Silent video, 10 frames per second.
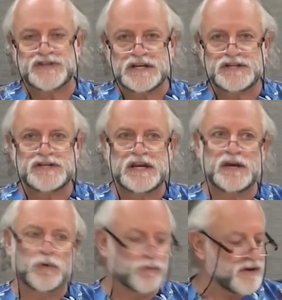
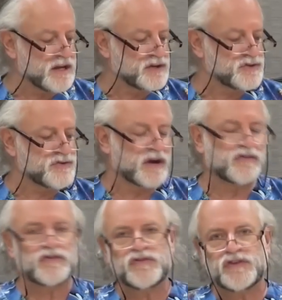CT, or
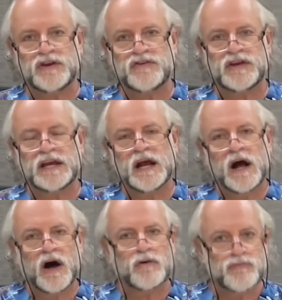reconstruction
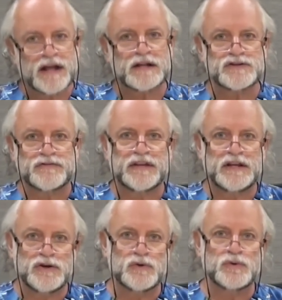CT, are relatively
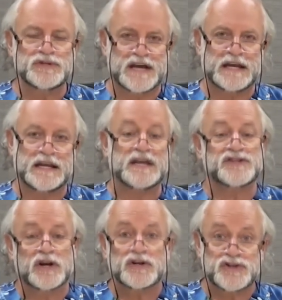new
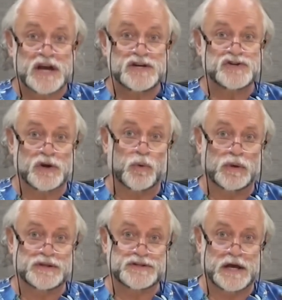techniques and are changing changing
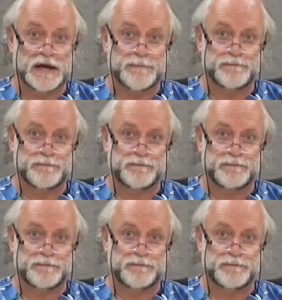all the time.